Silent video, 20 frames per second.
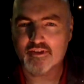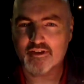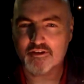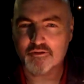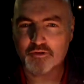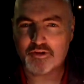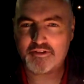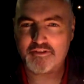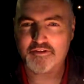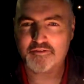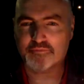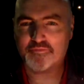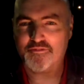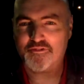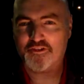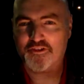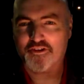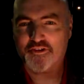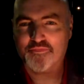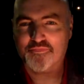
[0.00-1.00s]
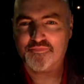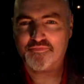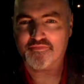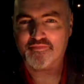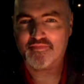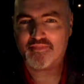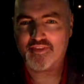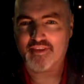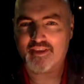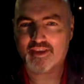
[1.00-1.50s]
Welcome to
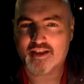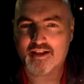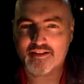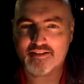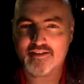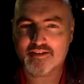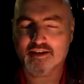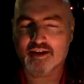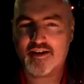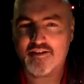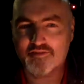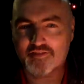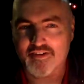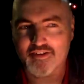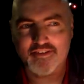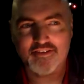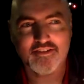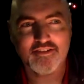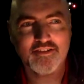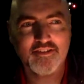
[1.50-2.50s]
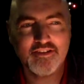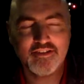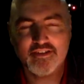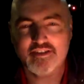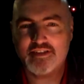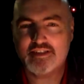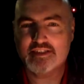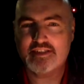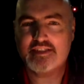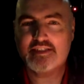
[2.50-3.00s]
Celtic Advent,
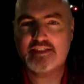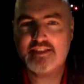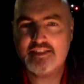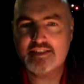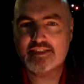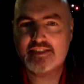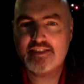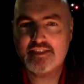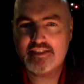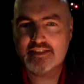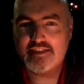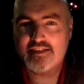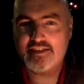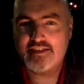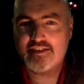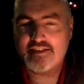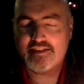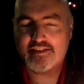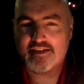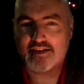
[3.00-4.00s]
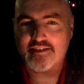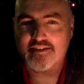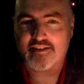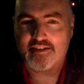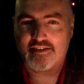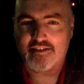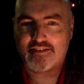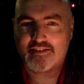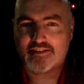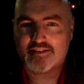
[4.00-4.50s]
day
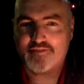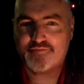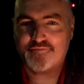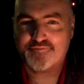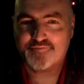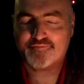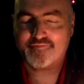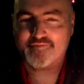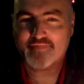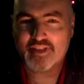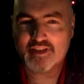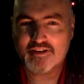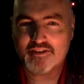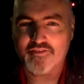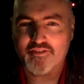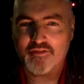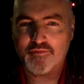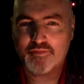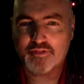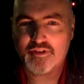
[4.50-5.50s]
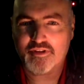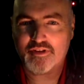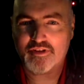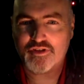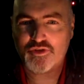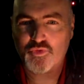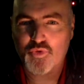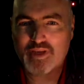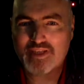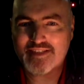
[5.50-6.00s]
6, November the
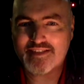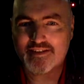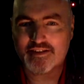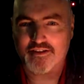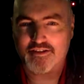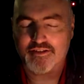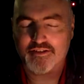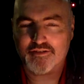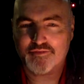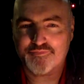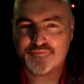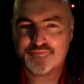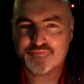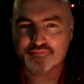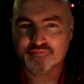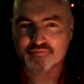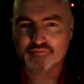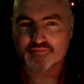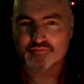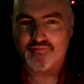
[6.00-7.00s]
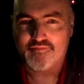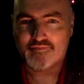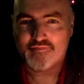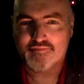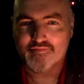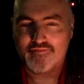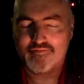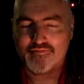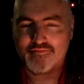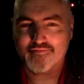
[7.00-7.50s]
20th.
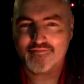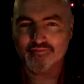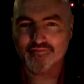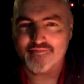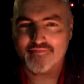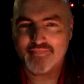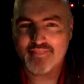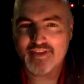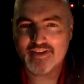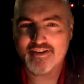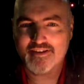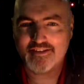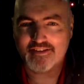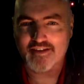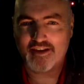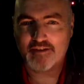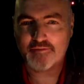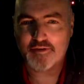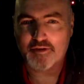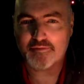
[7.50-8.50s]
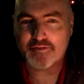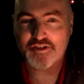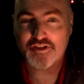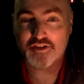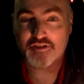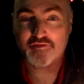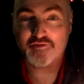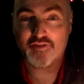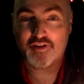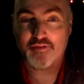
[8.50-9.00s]
And today I'm coming to
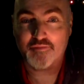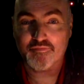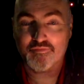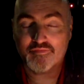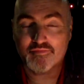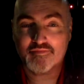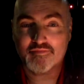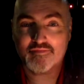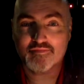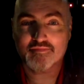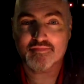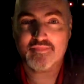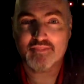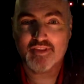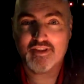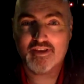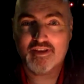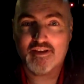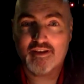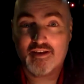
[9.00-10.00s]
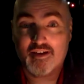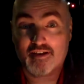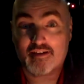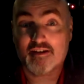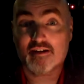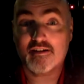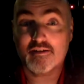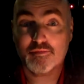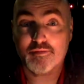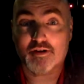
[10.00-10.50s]
you from a
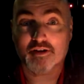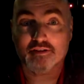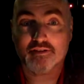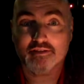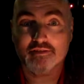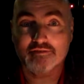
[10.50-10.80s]
car park.